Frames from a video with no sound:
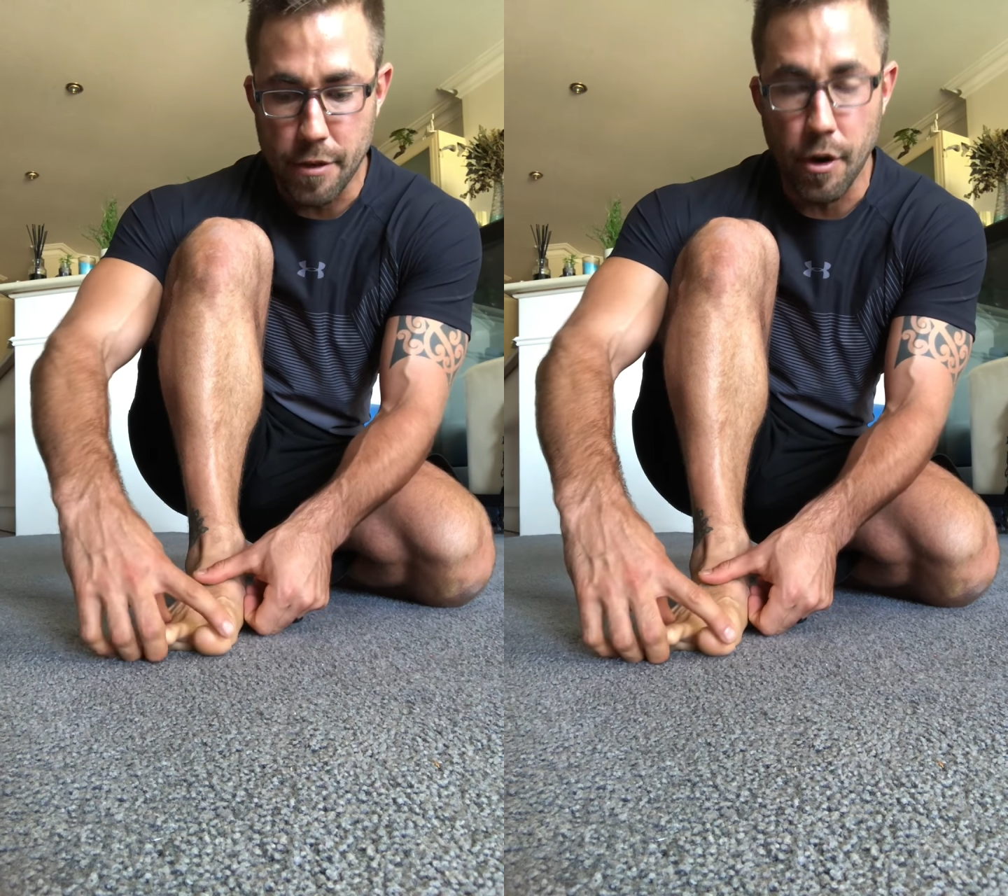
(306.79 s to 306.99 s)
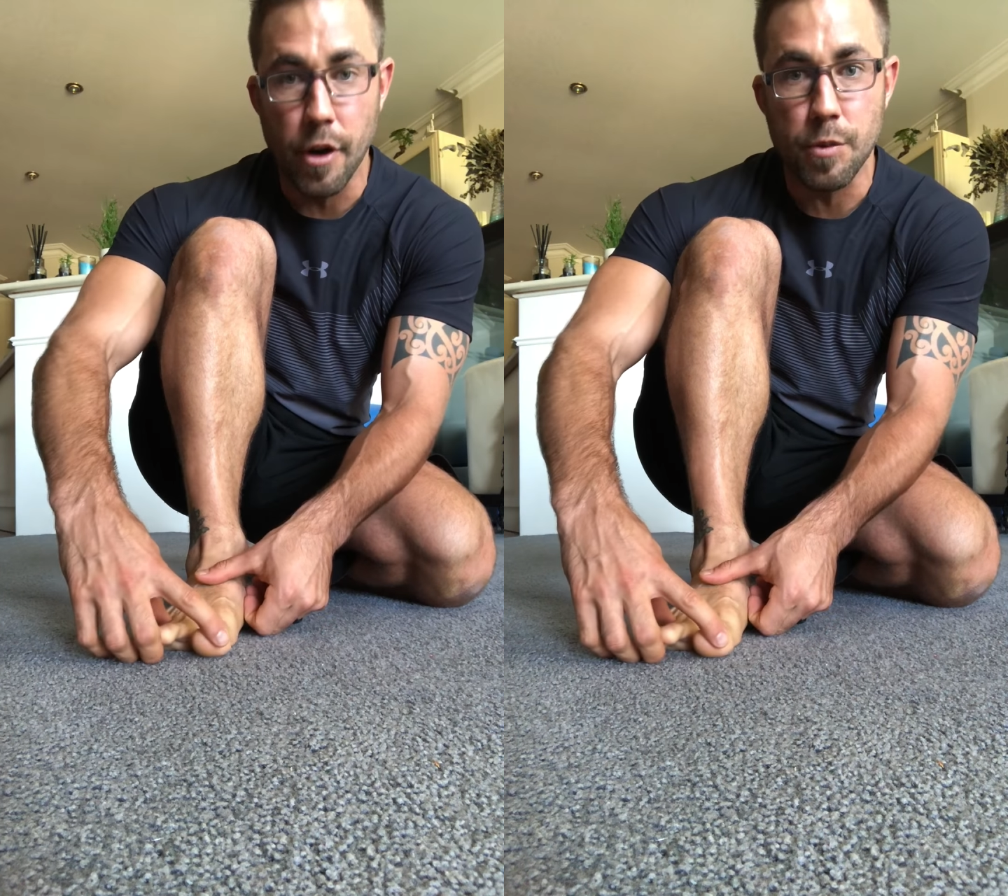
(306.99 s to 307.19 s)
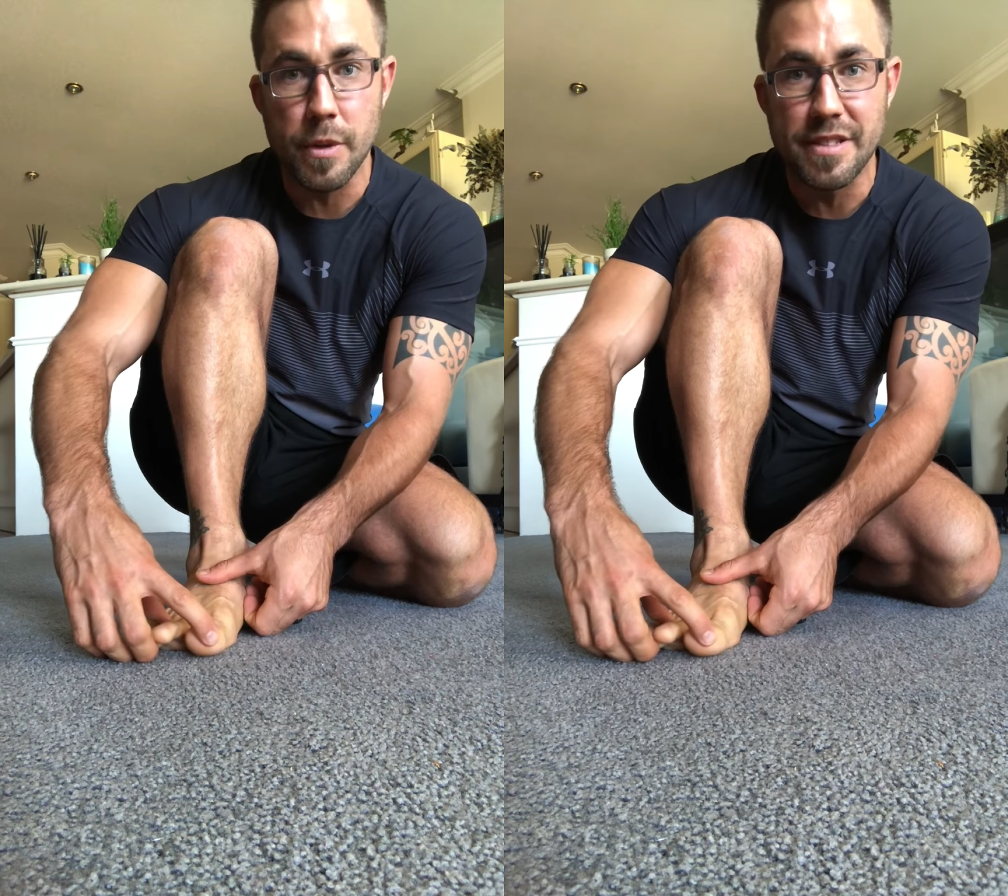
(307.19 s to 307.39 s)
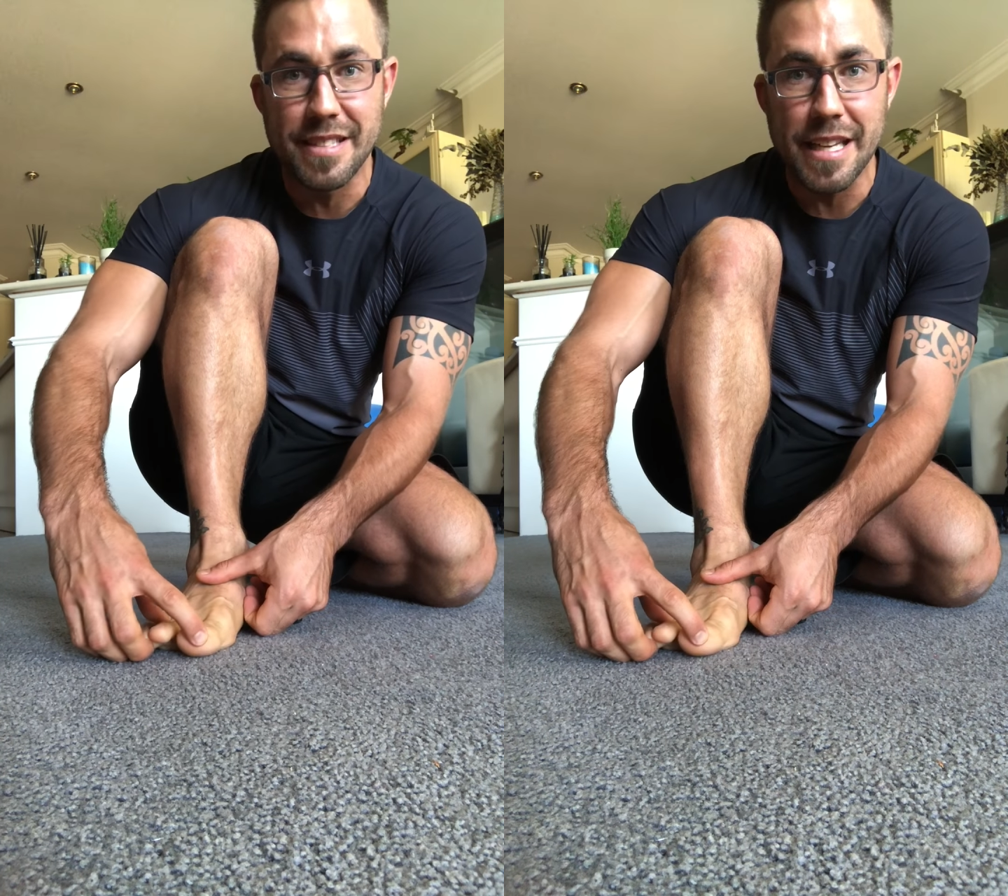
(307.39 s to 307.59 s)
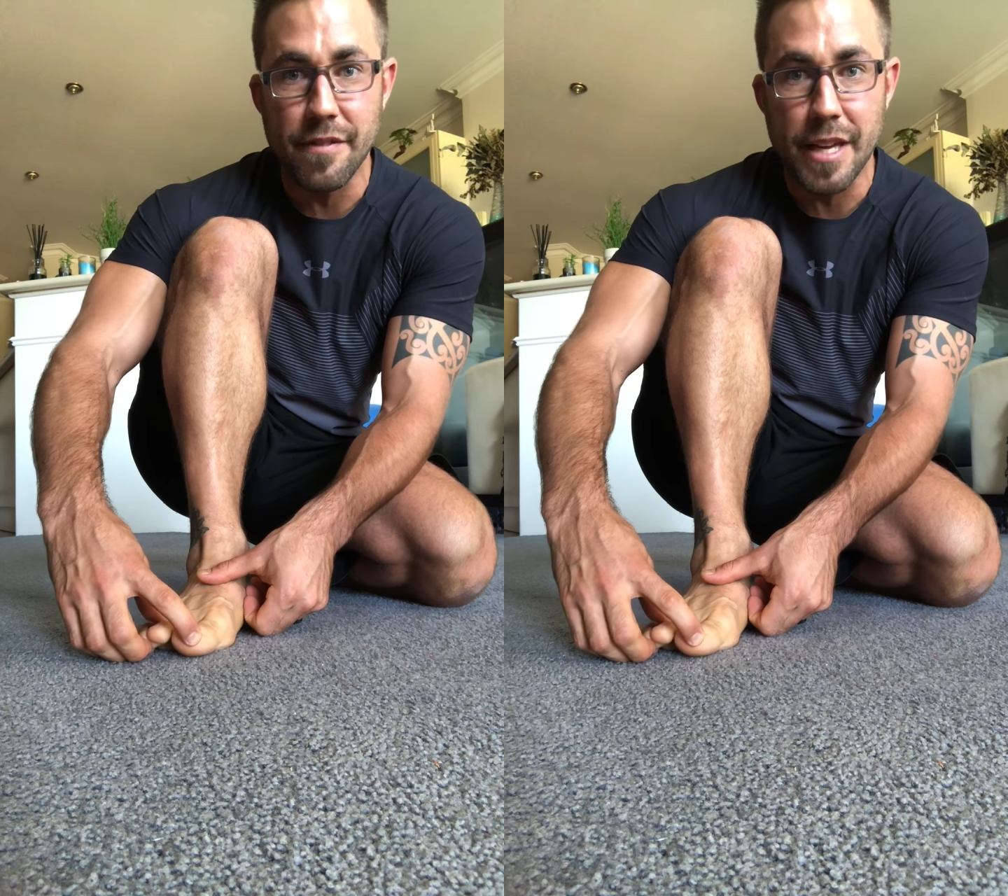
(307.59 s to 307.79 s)
growth with
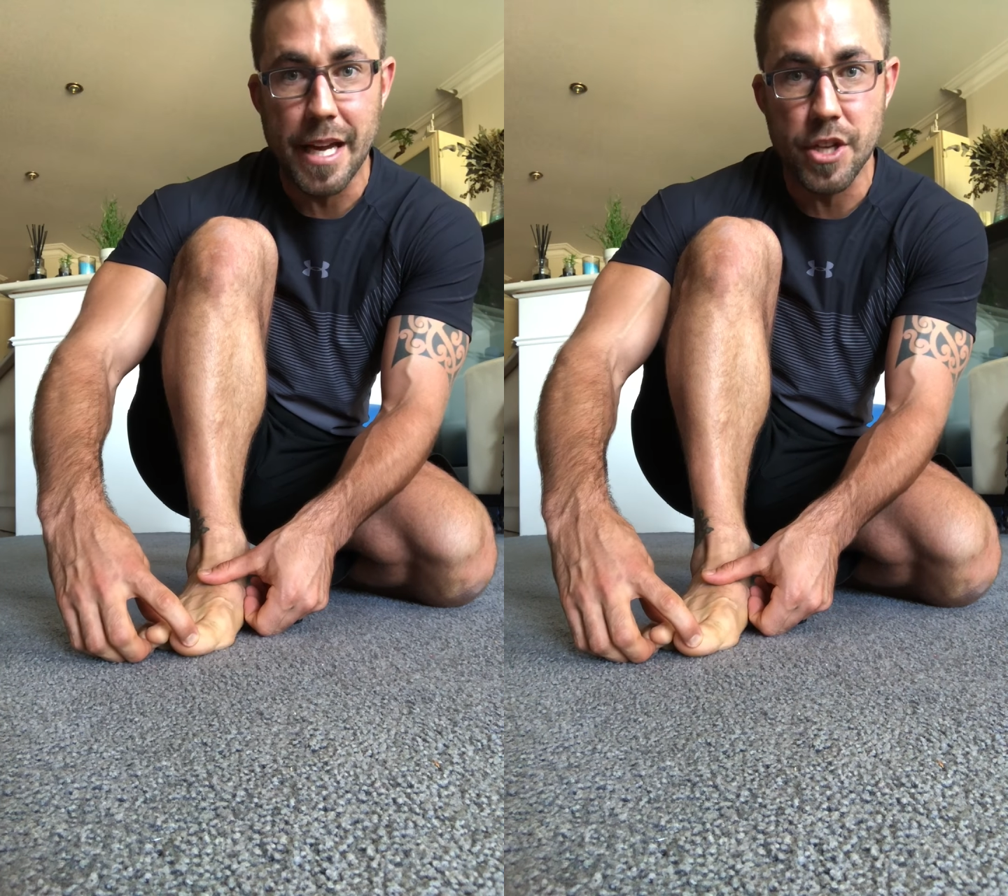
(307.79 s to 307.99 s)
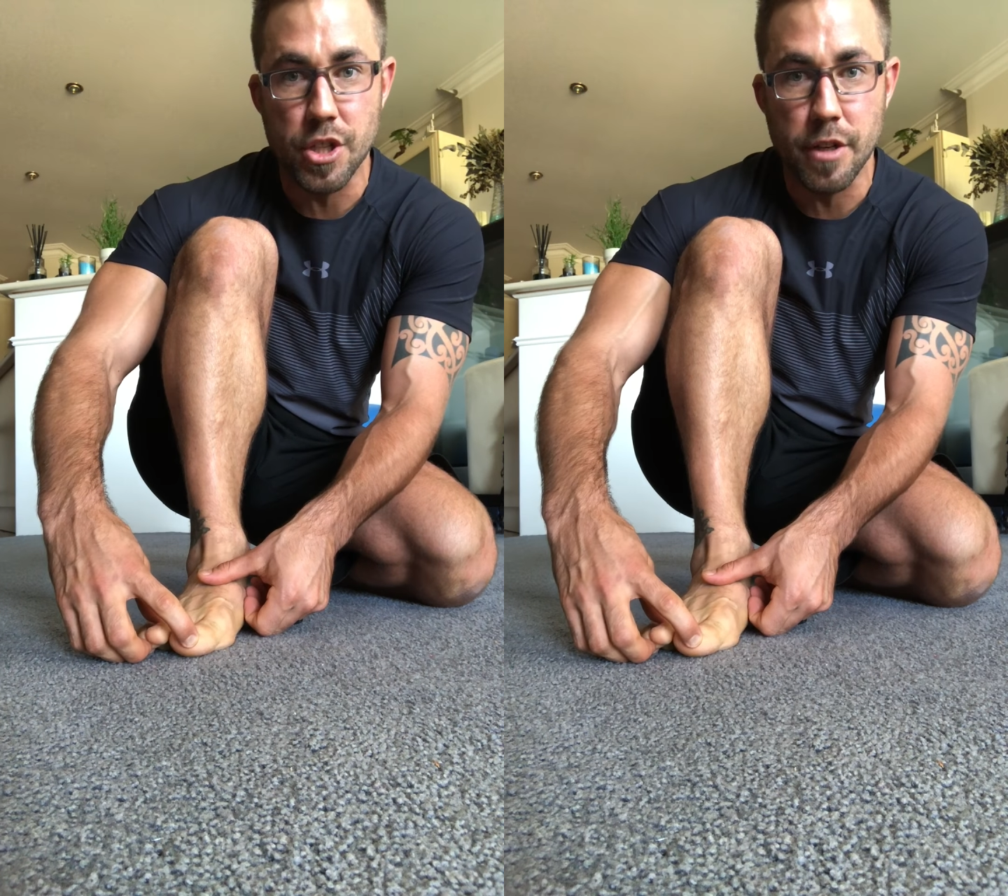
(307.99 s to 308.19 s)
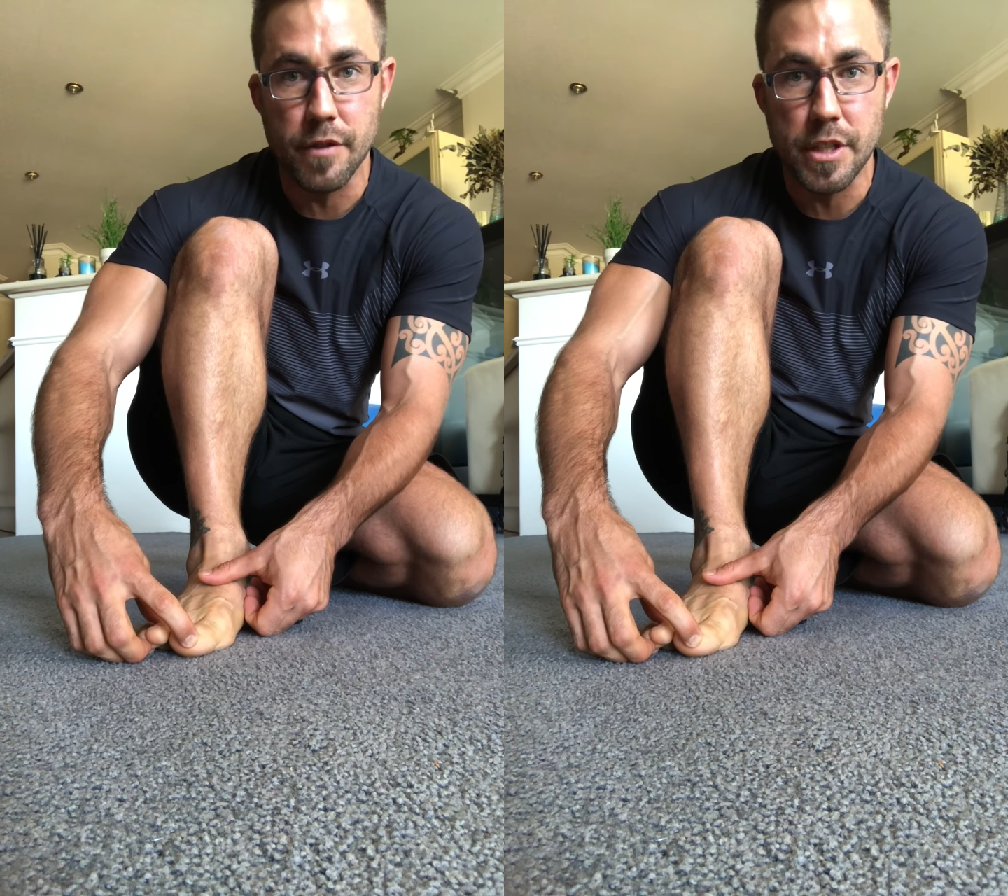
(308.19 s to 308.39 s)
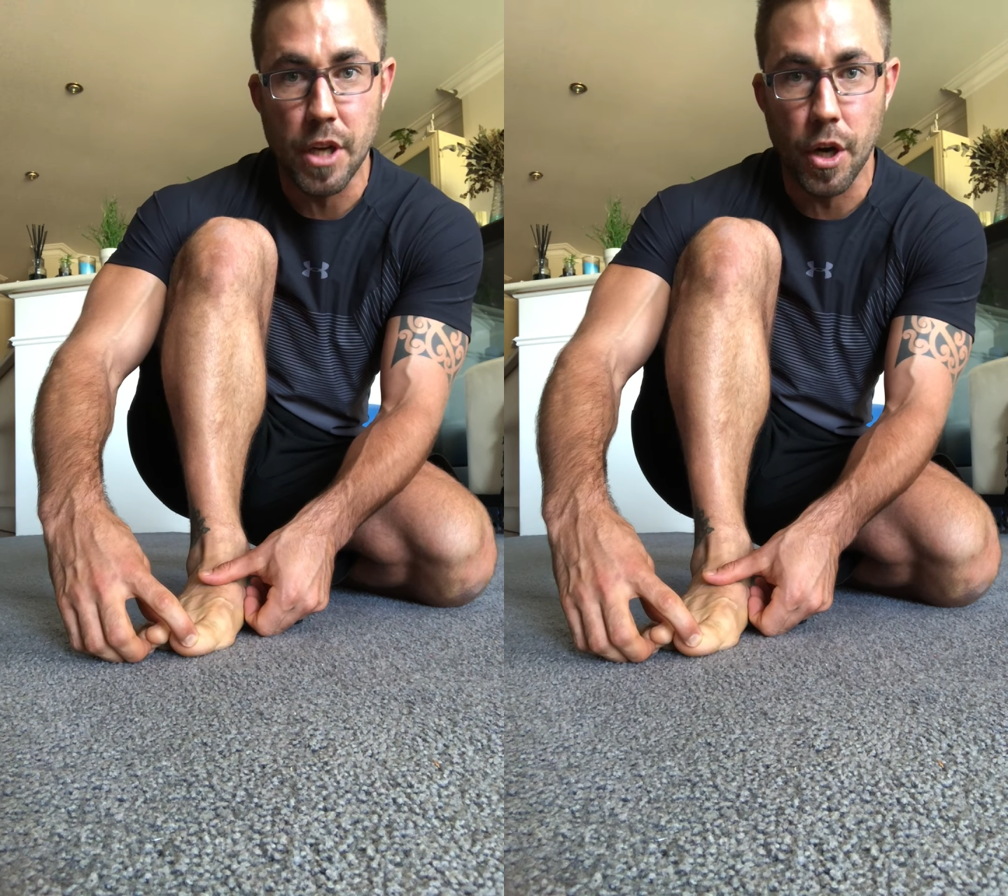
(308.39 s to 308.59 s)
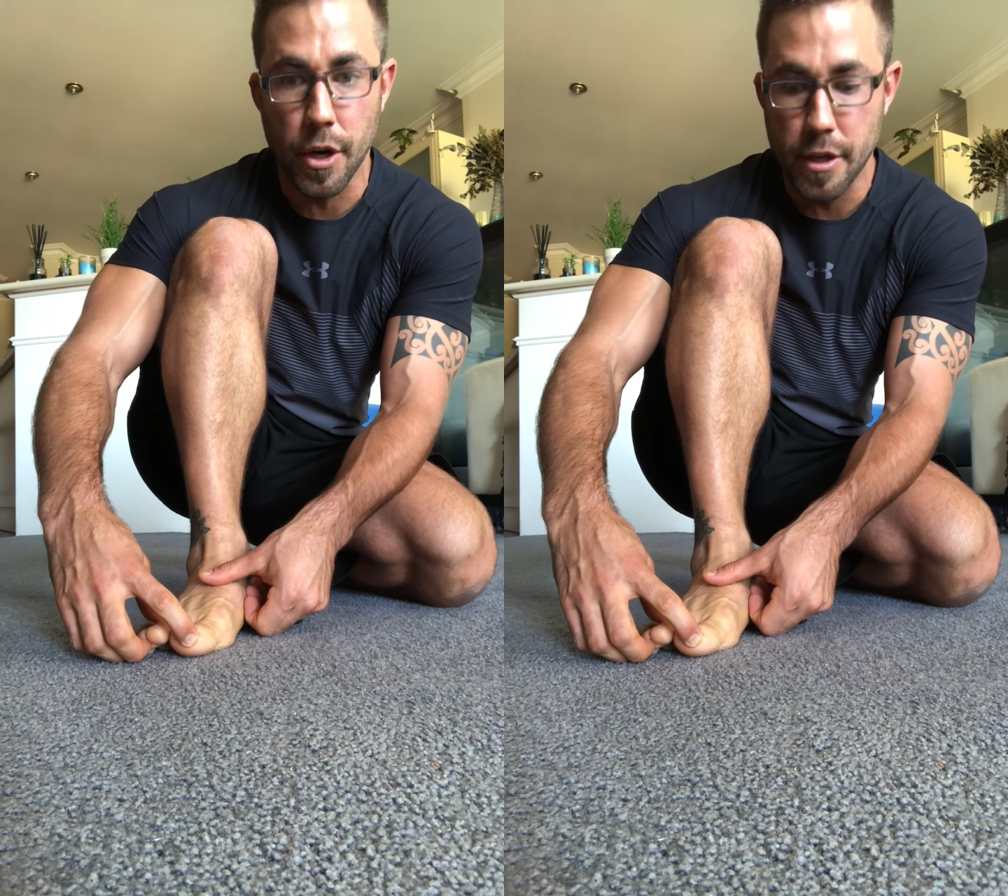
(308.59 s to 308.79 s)
deviation of the
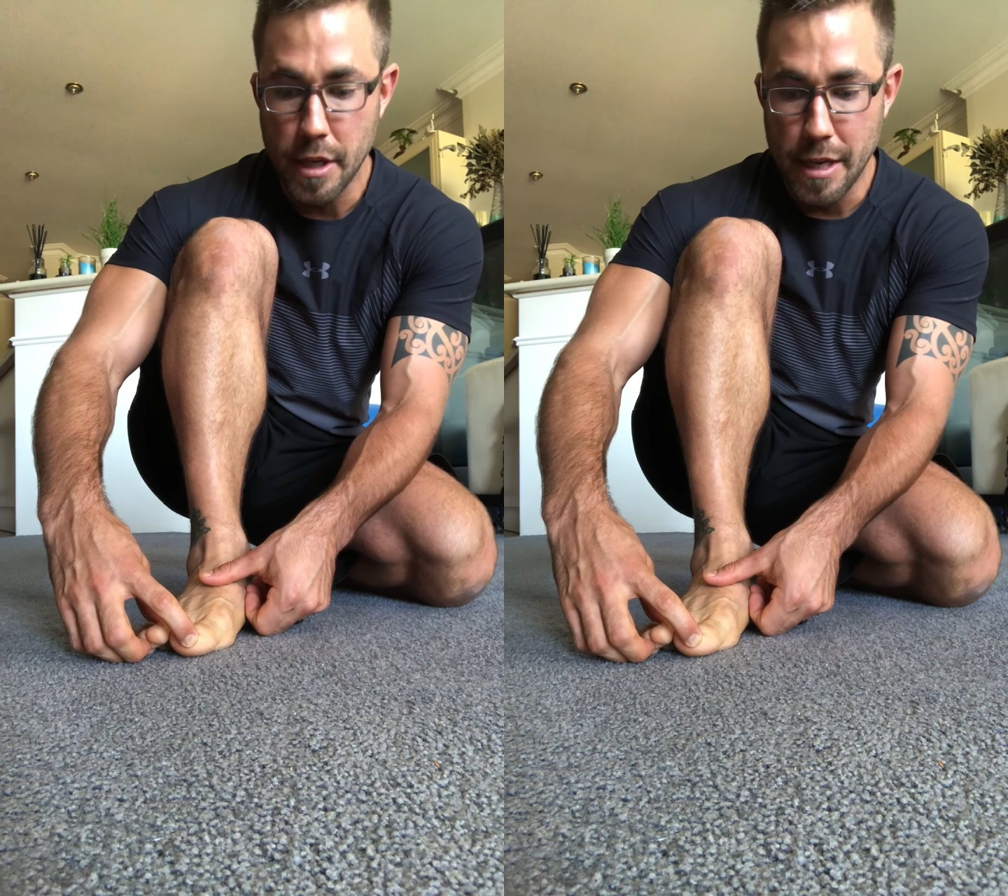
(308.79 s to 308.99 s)
toe.